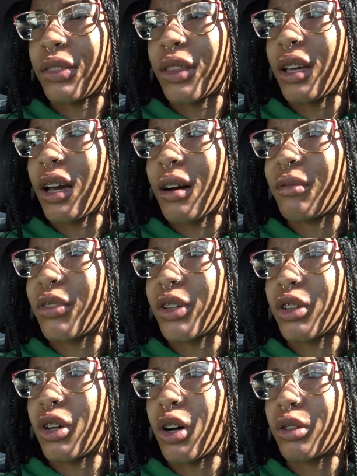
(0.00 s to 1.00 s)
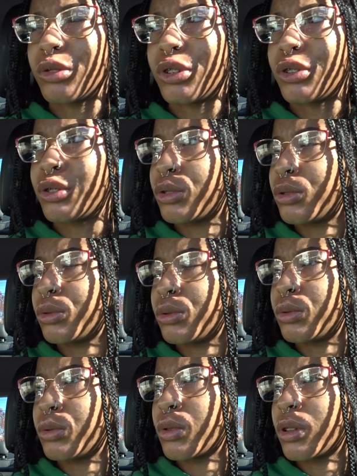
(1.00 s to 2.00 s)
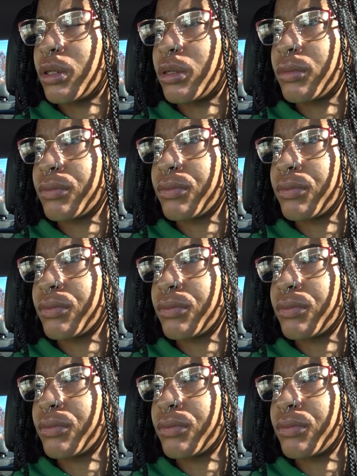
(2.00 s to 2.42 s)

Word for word: I think I'm finna go to